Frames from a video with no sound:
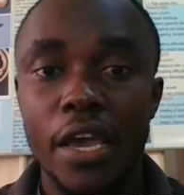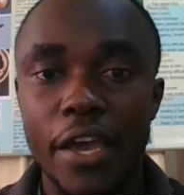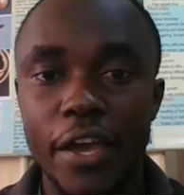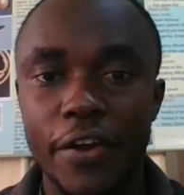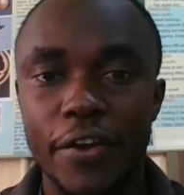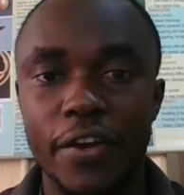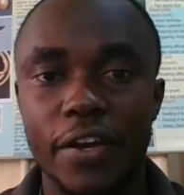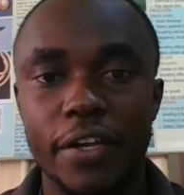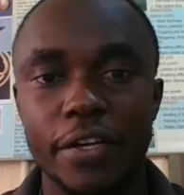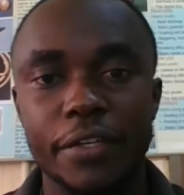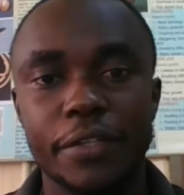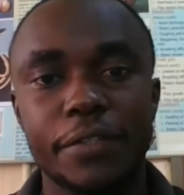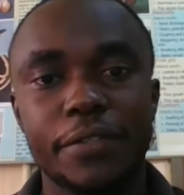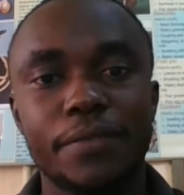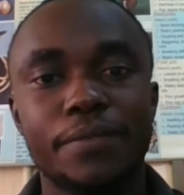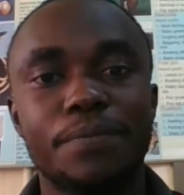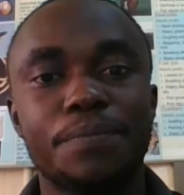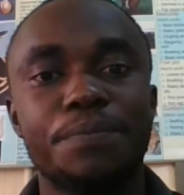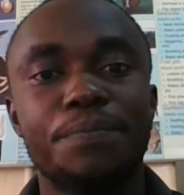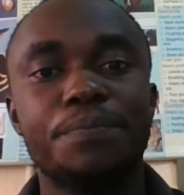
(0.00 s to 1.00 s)
Henle.
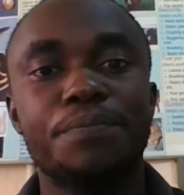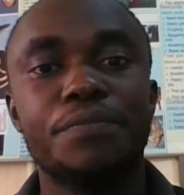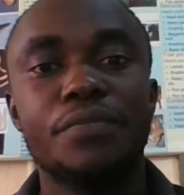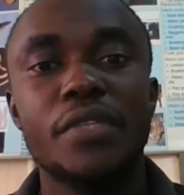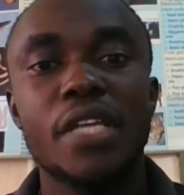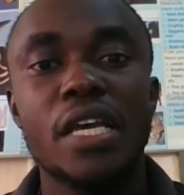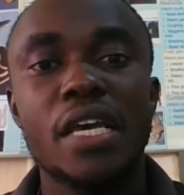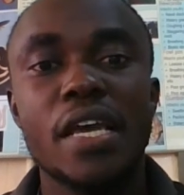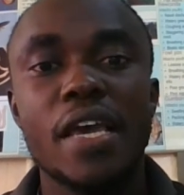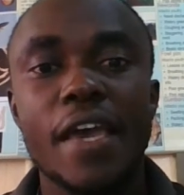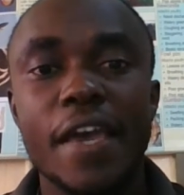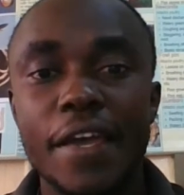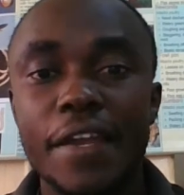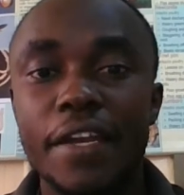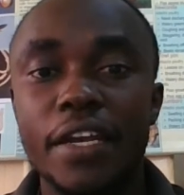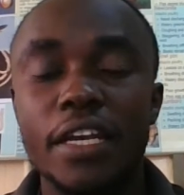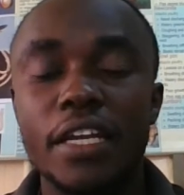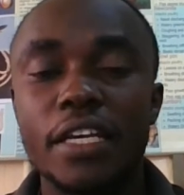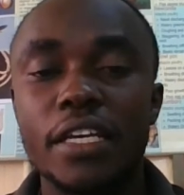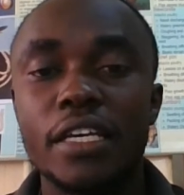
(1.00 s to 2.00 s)

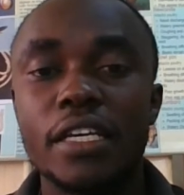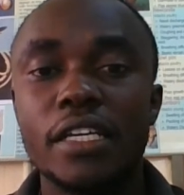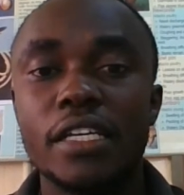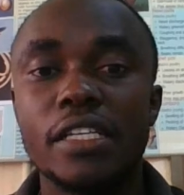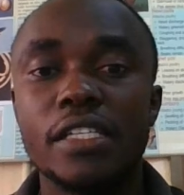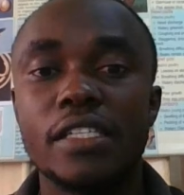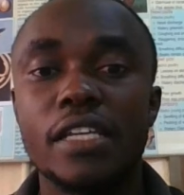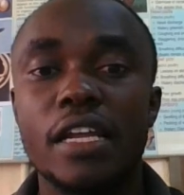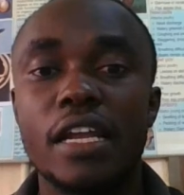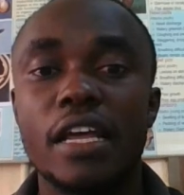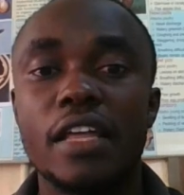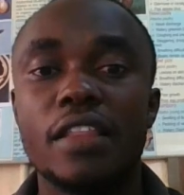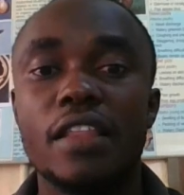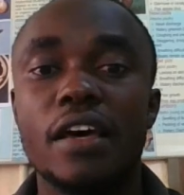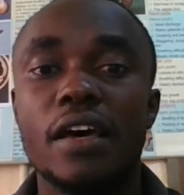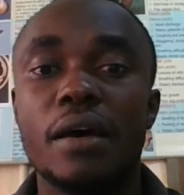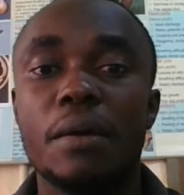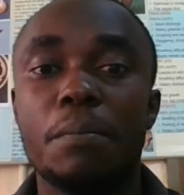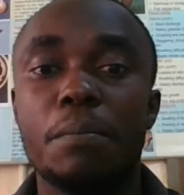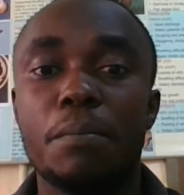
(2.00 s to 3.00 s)
Henle is
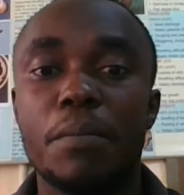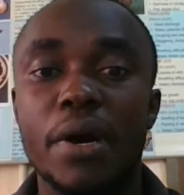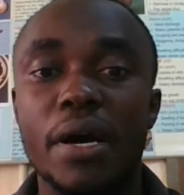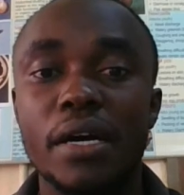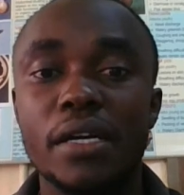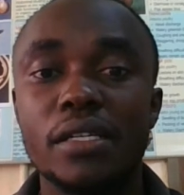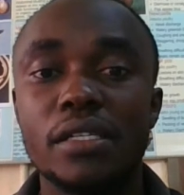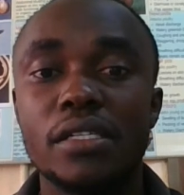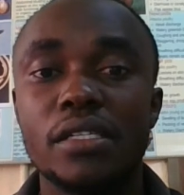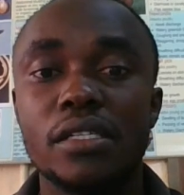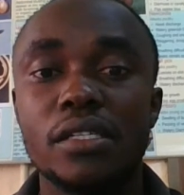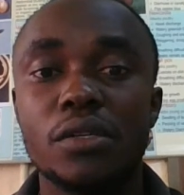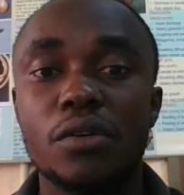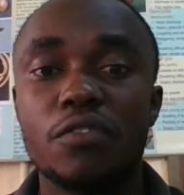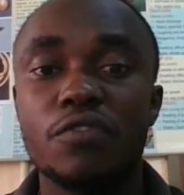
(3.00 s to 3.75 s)
another part